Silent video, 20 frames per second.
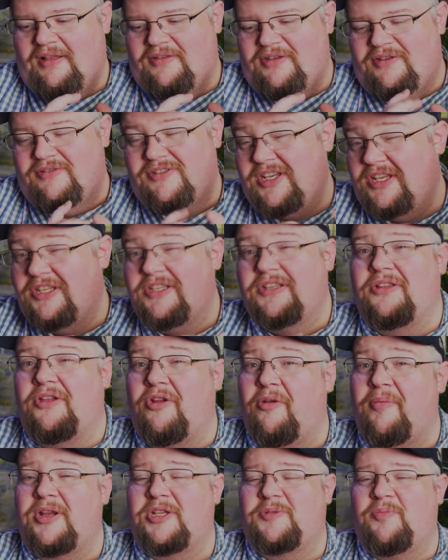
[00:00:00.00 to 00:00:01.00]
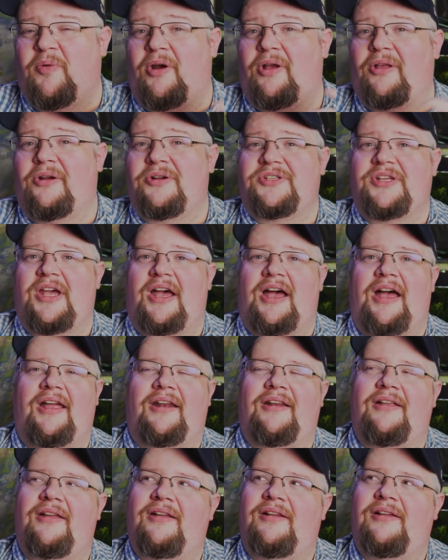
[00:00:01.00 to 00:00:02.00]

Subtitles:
you've seen a little bit of spoilers on.